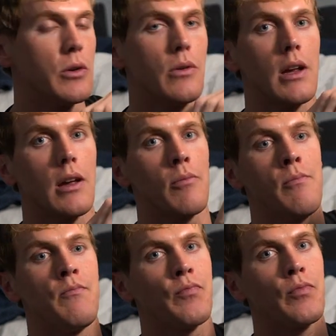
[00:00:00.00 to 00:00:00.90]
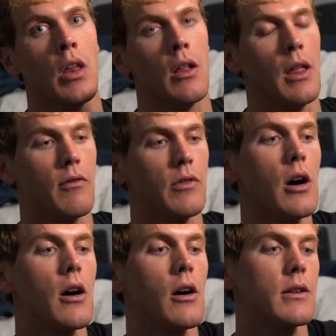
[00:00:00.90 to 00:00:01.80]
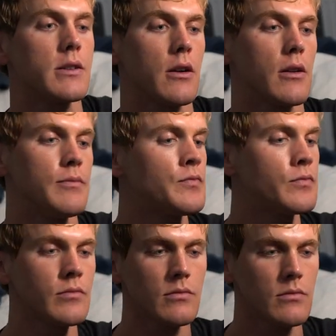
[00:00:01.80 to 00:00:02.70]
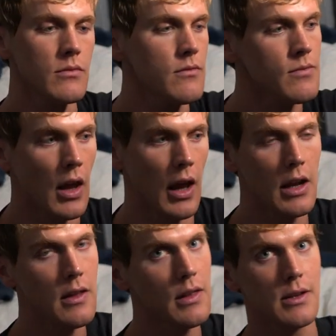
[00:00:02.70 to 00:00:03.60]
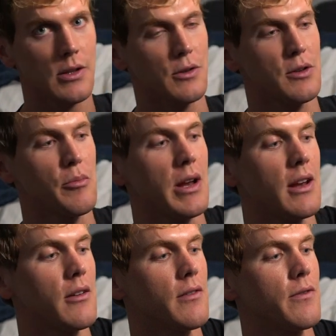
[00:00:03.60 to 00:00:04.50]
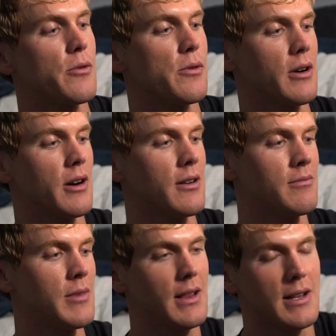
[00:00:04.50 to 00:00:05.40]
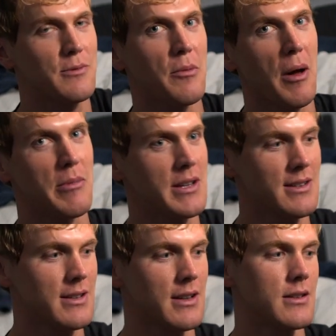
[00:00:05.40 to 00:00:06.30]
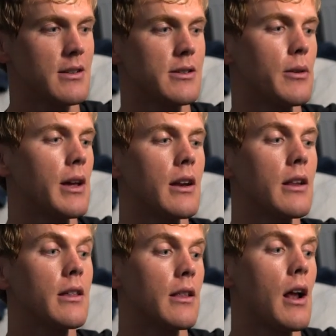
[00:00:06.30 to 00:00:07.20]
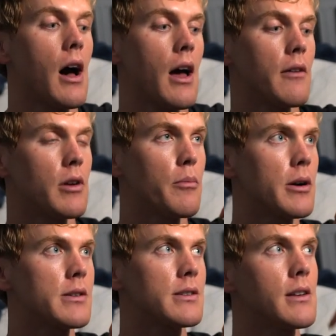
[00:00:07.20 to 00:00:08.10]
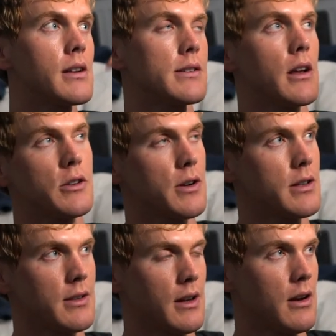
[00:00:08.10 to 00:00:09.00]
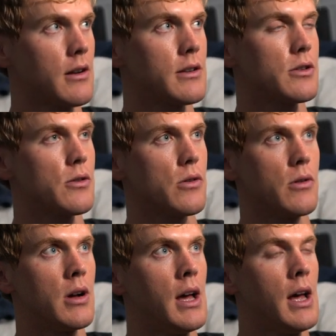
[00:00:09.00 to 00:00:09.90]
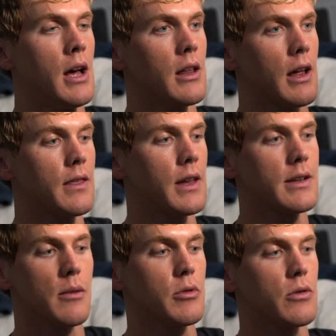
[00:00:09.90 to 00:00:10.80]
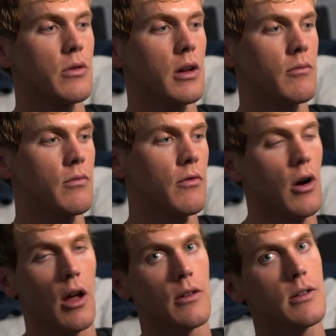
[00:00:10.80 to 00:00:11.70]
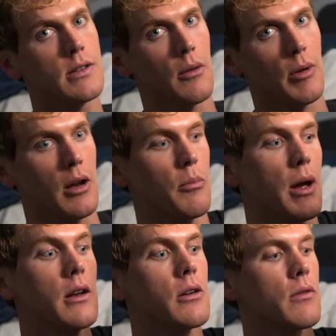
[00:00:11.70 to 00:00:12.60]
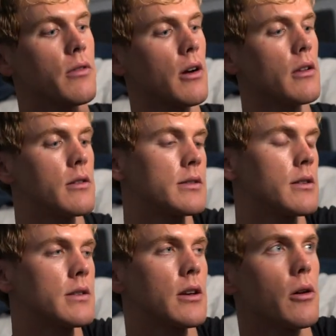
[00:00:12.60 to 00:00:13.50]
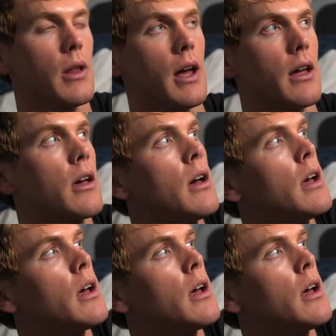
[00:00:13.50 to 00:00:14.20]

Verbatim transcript: doing like vlogs or anything social media for like that's what my business is and so like anything that I have done personally it's now translated into like things I'm doing for others and I'm getting paid to do for others and so like